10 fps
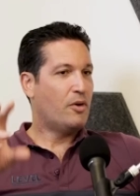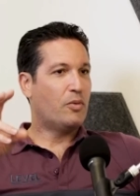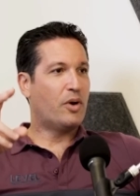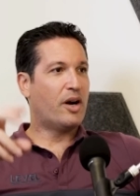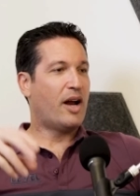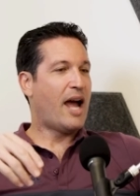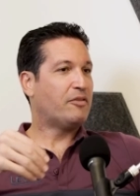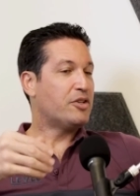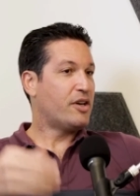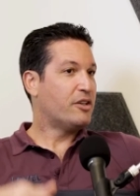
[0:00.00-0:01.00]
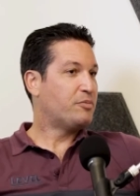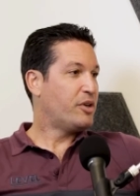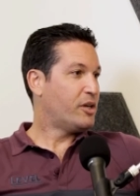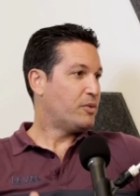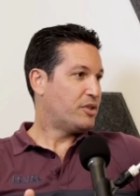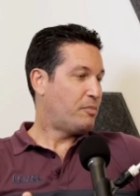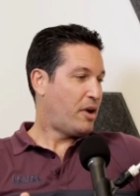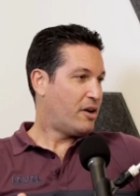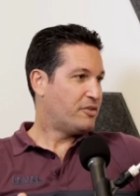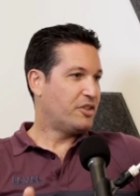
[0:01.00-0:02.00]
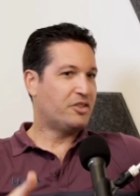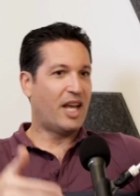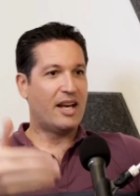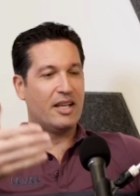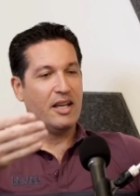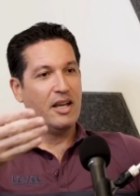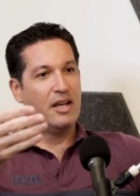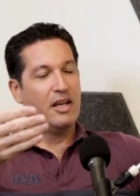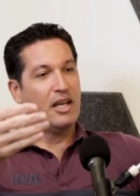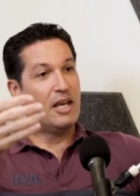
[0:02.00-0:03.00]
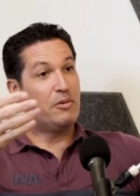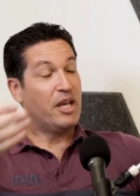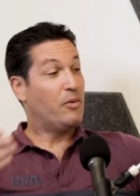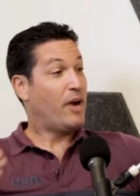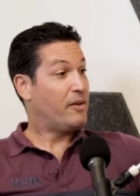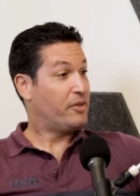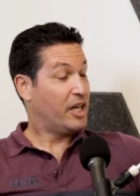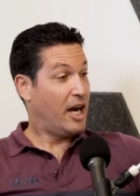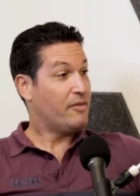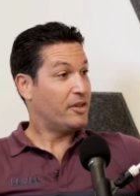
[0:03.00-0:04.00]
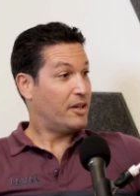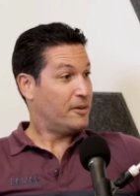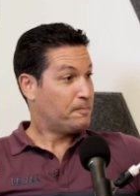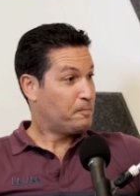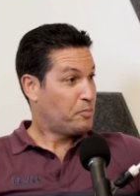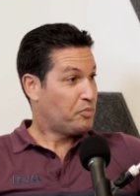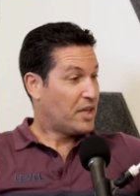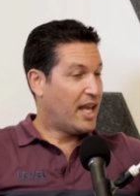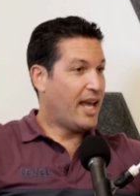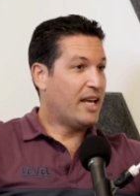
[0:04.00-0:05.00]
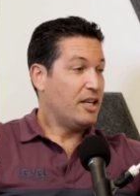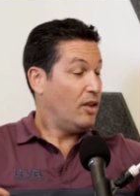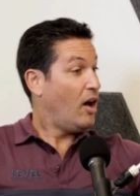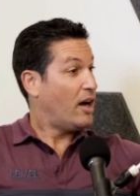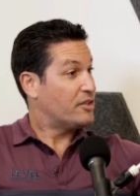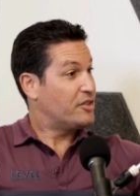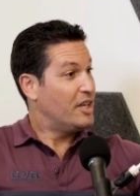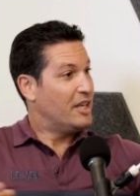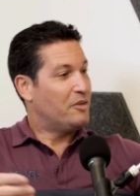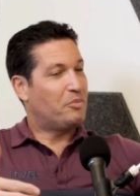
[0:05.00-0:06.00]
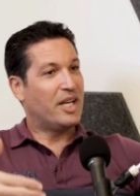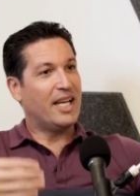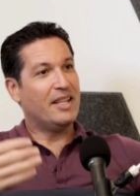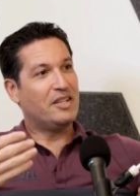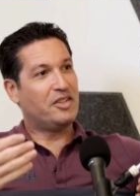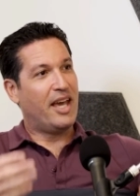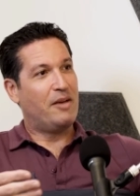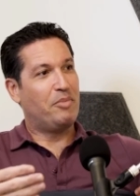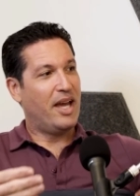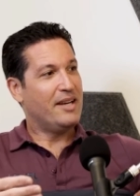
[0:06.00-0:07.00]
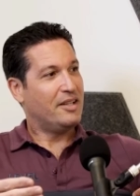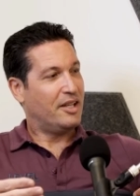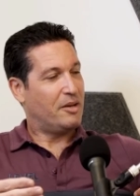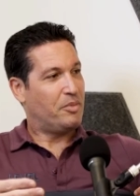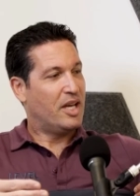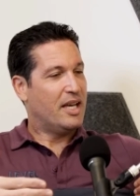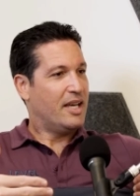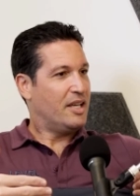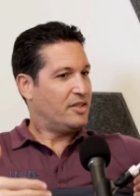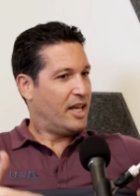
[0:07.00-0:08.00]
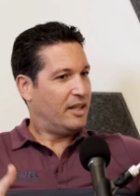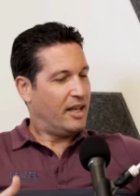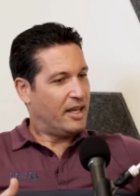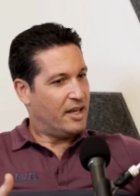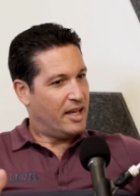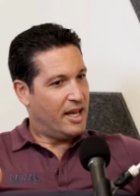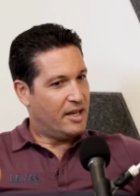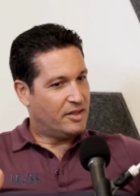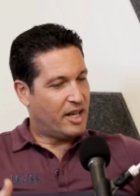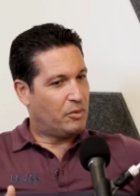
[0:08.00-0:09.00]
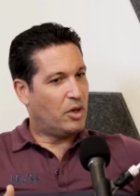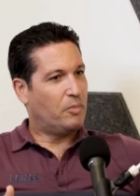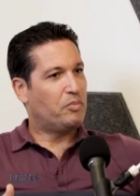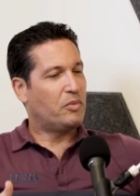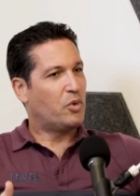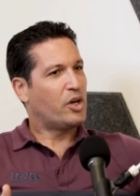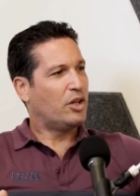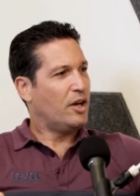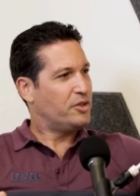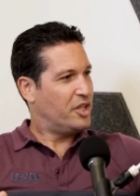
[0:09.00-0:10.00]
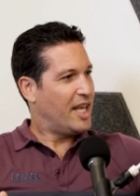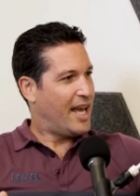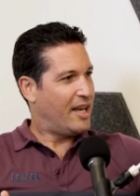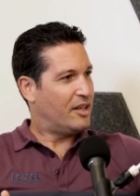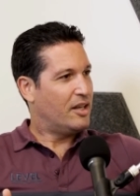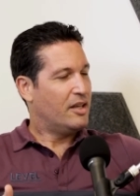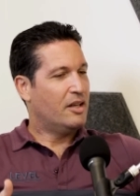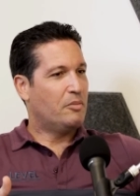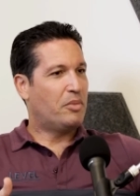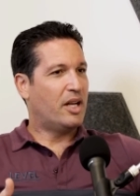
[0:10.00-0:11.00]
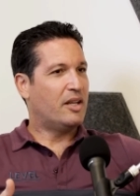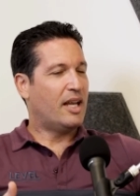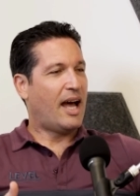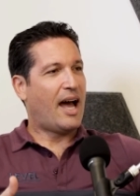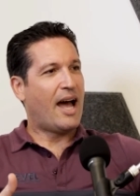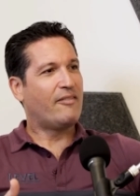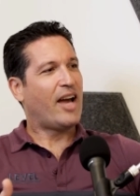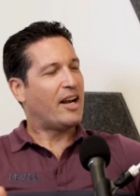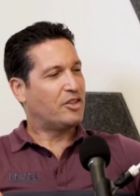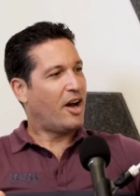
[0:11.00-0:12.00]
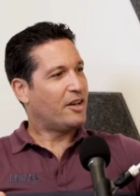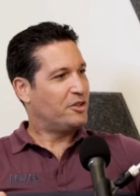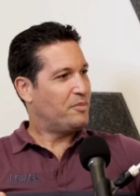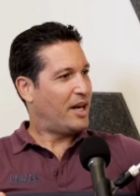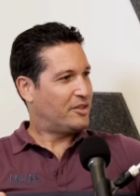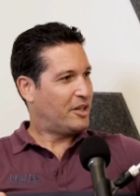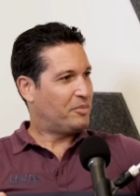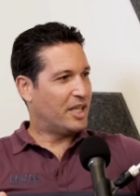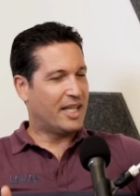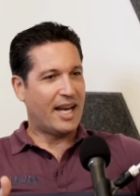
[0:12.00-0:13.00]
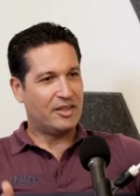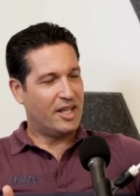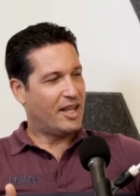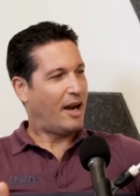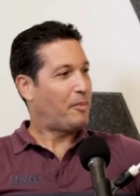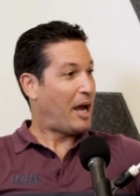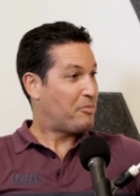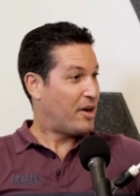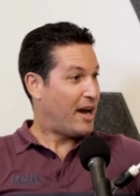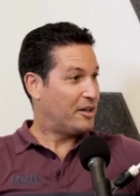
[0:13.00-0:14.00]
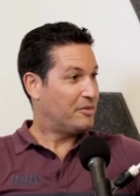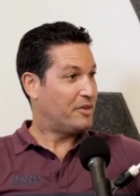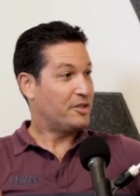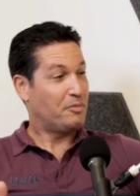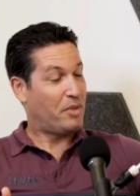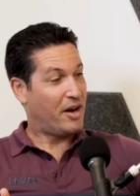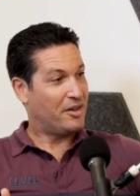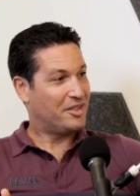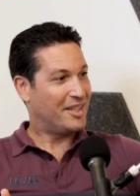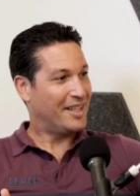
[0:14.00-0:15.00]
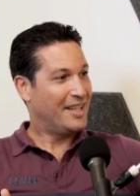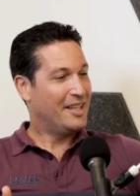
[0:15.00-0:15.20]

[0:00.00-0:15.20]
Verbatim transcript: where after Jerry Springer was the mayor of Cincinnati, he he ran for governor, and he lost. But in this campaign clip, he said he, he said, "Well, we're close to the end." but I've got to talk to you about something that I did that I'm not proud of. It's embarrassing.